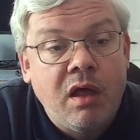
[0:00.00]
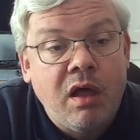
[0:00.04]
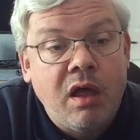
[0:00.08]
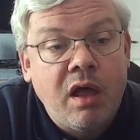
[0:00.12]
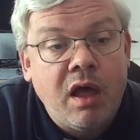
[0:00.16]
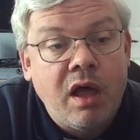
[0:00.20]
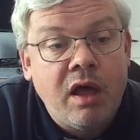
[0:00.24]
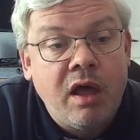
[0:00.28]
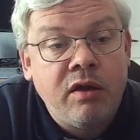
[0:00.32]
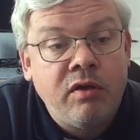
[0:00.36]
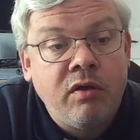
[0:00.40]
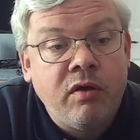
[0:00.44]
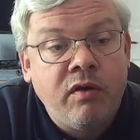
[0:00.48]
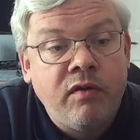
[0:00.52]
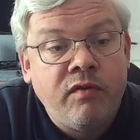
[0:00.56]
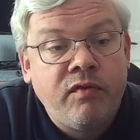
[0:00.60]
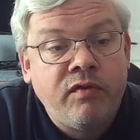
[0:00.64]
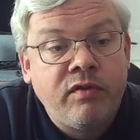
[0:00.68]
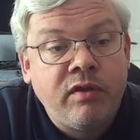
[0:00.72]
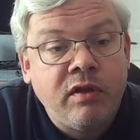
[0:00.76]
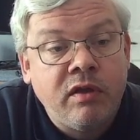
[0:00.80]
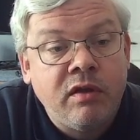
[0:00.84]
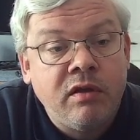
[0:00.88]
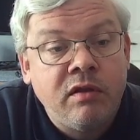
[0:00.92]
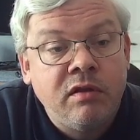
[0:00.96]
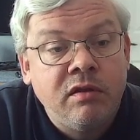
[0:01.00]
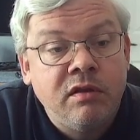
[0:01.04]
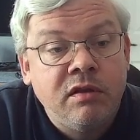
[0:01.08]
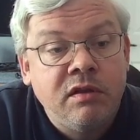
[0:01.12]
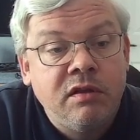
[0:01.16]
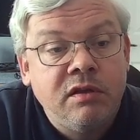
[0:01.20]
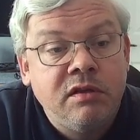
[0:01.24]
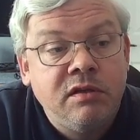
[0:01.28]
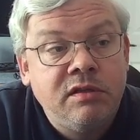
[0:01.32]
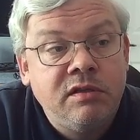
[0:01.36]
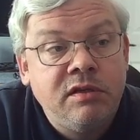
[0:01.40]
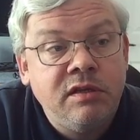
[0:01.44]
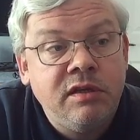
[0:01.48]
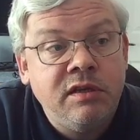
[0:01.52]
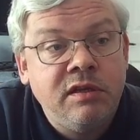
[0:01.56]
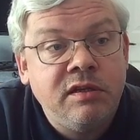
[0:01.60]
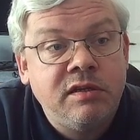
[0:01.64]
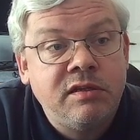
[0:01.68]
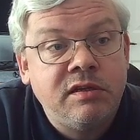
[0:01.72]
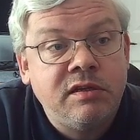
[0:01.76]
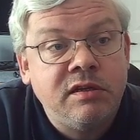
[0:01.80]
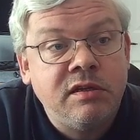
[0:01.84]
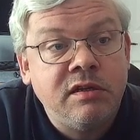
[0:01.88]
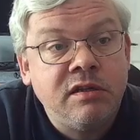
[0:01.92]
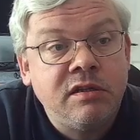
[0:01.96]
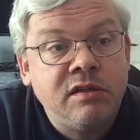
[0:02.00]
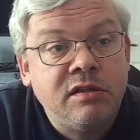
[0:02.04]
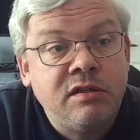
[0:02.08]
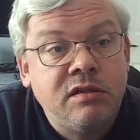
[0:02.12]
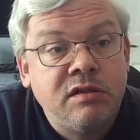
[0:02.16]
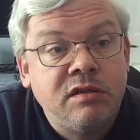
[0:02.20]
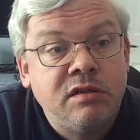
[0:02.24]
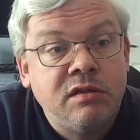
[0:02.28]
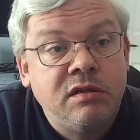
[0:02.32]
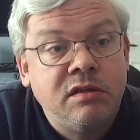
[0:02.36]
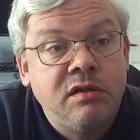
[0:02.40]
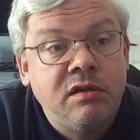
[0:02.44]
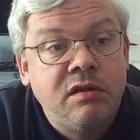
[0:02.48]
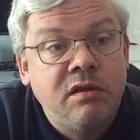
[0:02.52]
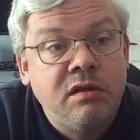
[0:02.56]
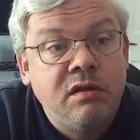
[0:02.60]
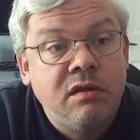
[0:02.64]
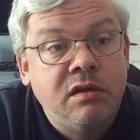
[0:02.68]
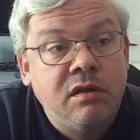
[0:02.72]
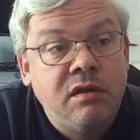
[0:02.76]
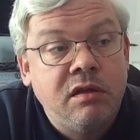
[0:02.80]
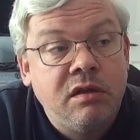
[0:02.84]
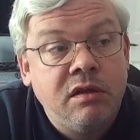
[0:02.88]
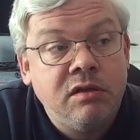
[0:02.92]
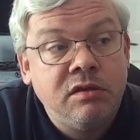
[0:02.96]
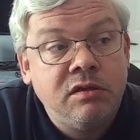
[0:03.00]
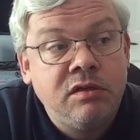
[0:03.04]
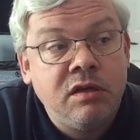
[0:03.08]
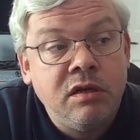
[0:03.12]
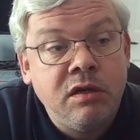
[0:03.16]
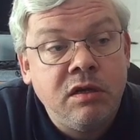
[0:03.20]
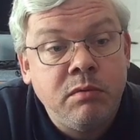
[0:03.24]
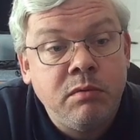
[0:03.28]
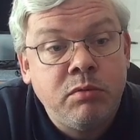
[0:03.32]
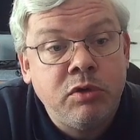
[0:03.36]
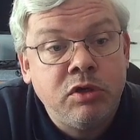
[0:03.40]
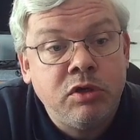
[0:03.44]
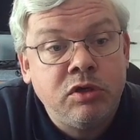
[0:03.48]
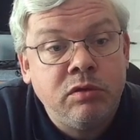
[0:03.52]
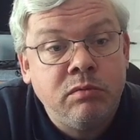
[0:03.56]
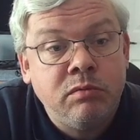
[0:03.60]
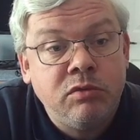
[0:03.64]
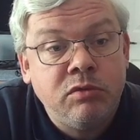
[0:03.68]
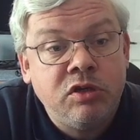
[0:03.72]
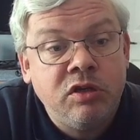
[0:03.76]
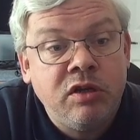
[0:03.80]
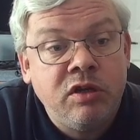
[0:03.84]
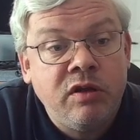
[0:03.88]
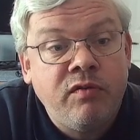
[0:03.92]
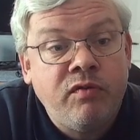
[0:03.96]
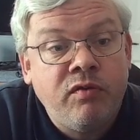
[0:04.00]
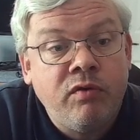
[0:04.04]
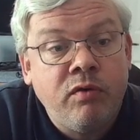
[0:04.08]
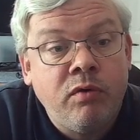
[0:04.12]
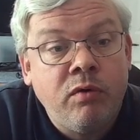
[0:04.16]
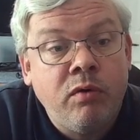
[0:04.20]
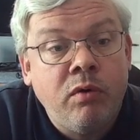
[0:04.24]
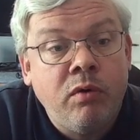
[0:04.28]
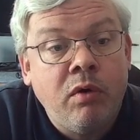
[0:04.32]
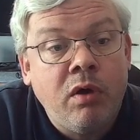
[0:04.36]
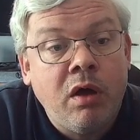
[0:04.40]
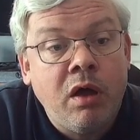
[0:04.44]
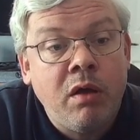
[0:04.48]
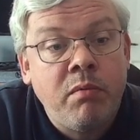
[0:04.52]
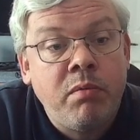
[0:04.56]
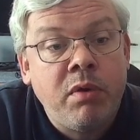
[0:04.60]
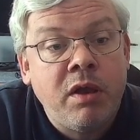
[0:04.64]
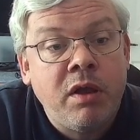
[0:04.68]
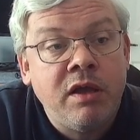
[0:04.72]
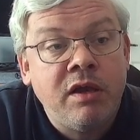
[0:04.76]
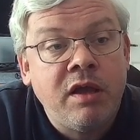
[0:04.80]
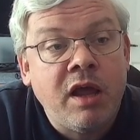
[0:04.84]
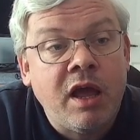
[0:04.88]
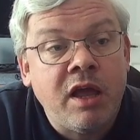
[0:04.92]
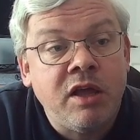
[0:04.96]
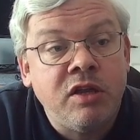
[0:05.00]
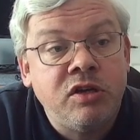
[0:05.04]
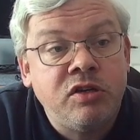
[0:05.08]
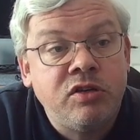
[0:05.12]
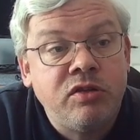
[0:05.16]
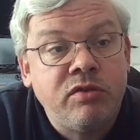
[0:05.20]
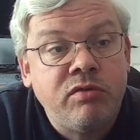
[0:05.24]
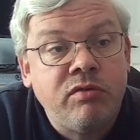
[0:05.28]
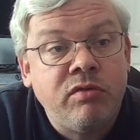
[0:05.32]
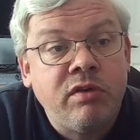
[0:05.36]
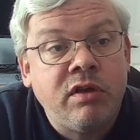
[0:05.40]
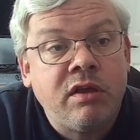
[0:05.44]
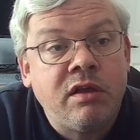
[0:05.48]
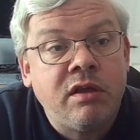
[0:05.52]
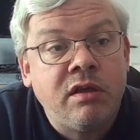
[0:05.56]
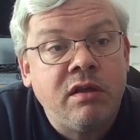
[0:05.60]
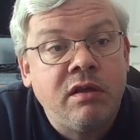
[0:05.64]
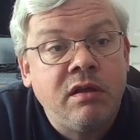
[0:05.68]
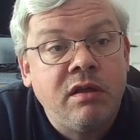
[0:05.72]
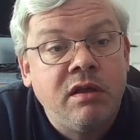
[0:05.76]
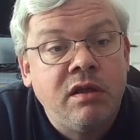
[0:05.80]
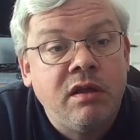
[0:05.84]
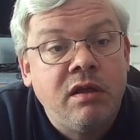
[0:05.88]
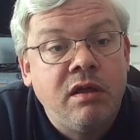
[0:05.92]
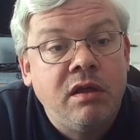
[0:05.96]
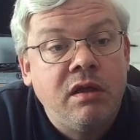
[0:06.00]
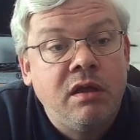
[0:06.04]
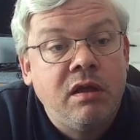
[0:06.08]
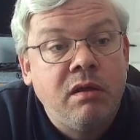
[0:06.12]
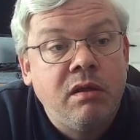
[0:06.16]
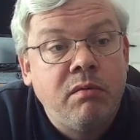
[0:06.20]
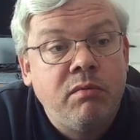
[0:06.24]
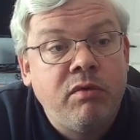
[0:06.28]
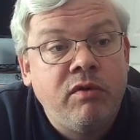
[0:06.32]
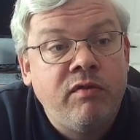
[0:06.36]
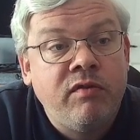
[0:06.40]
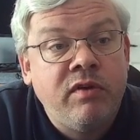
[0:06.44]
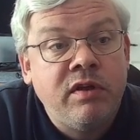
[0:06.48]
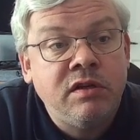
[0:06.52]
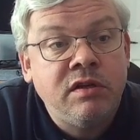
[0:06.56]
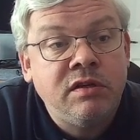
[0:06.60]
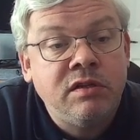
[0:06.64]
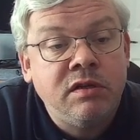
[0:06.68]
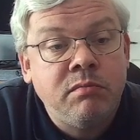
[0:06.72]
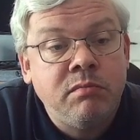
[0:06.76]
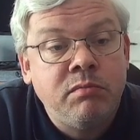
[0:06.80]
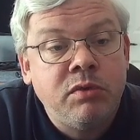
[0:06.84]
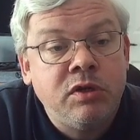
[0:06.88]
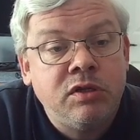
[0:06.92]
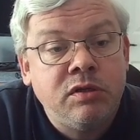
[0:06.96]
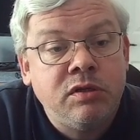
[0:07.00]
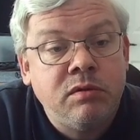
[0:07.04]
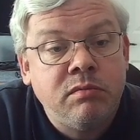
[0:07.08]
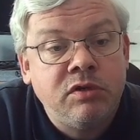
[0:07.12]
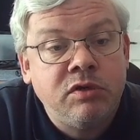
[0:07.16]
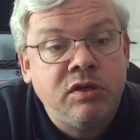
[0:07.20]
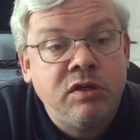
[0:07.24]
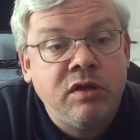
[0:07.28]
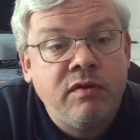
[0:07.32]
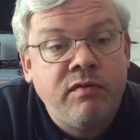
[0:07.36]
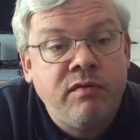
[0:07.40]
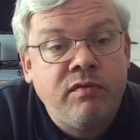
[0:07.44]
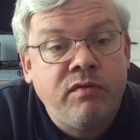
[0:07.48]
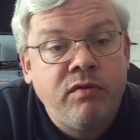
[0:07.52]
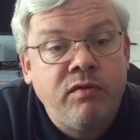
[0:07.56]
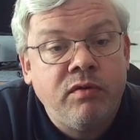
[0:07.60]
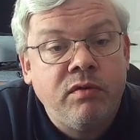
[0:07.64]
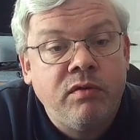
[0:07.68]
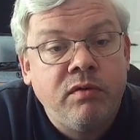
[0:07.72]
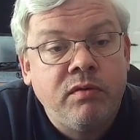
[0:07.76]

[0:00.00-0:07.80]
And after d6, intending bishop g4, I played h3, preventing bishop g4.